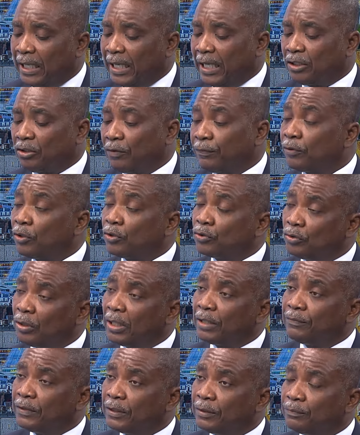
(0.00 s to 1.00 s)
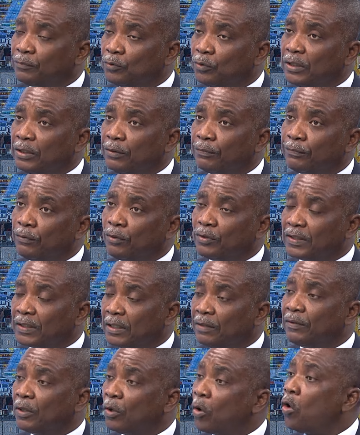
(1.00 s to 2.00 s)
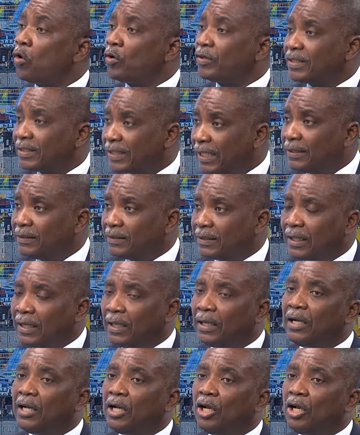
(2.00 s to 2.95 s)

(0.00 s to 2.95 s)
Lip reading: And of course, you have the 24/7 call center,